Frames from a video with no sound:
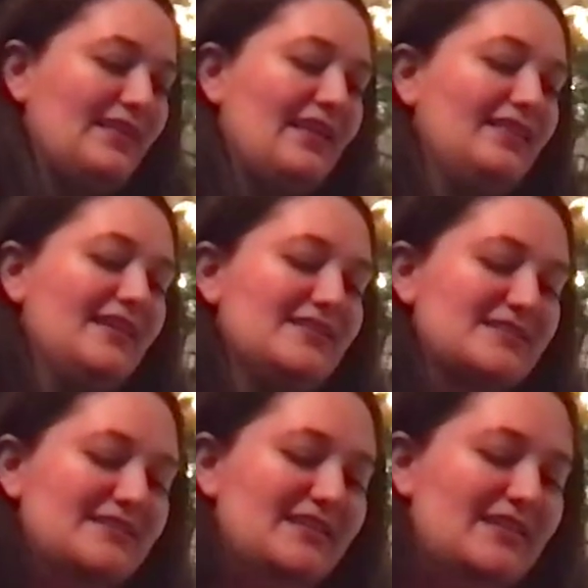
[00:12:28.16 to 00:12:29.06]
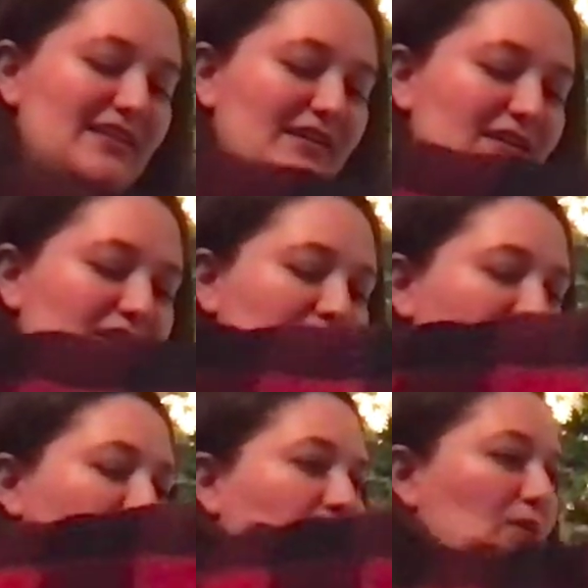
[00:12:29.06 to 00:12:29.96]
Let's see
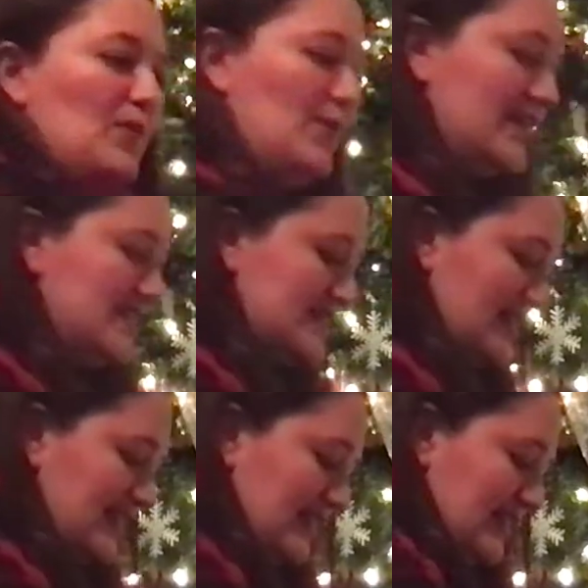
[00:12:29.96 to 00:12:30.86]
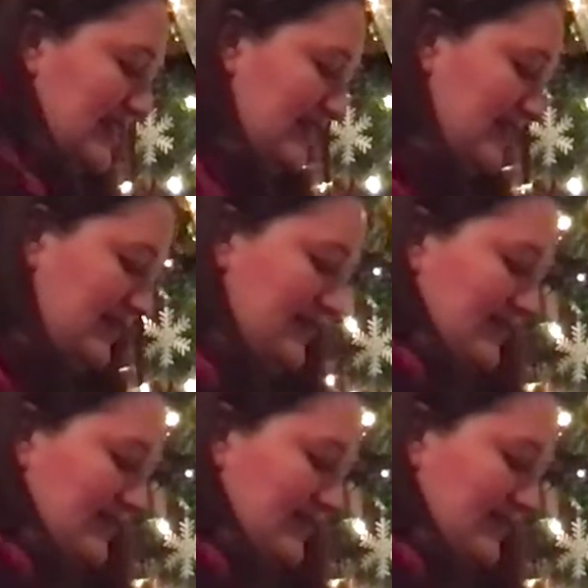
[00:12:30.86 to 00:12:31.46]
what is in here.